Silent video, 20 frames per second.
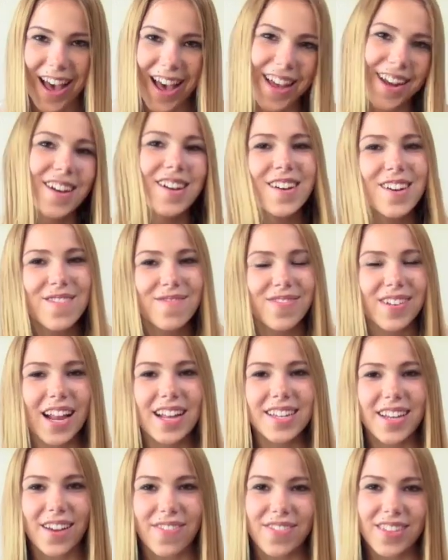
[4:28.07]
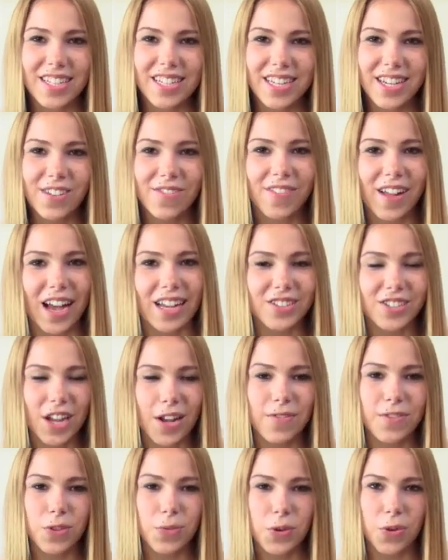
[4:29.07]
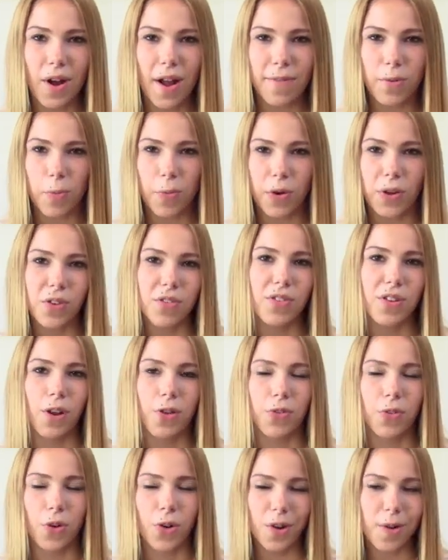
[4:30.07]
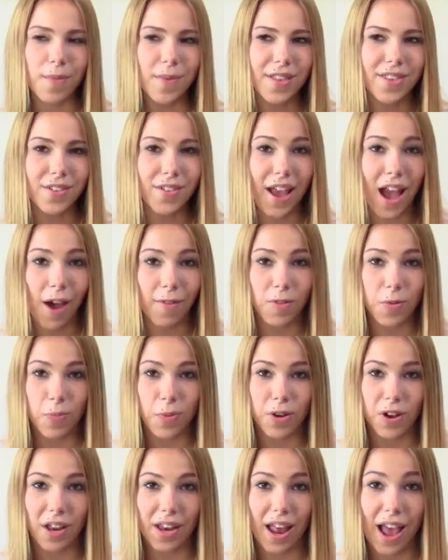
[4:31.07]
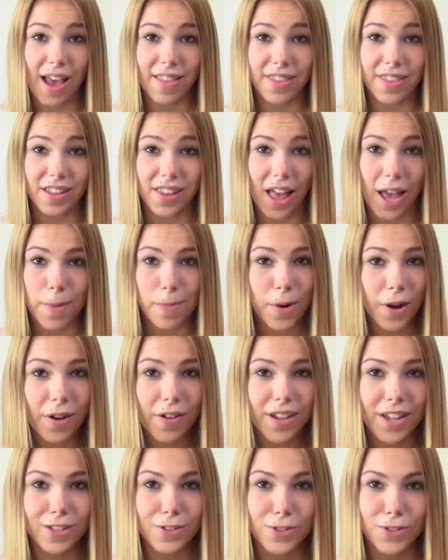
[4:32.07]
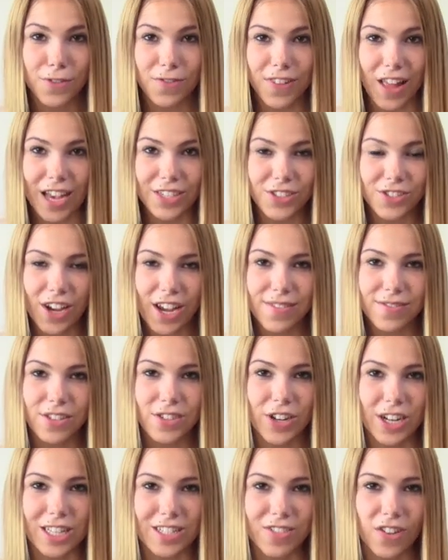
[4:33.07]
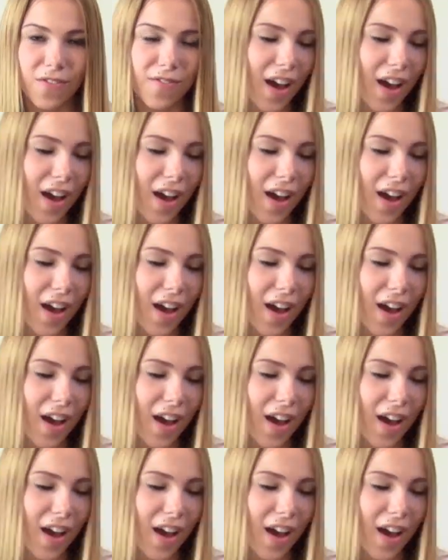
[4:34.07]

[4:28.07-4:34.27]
that, but I definitely need a flash drive because we don't have a printer in our dorm and so I have to print at the library and use a flash drive to transfer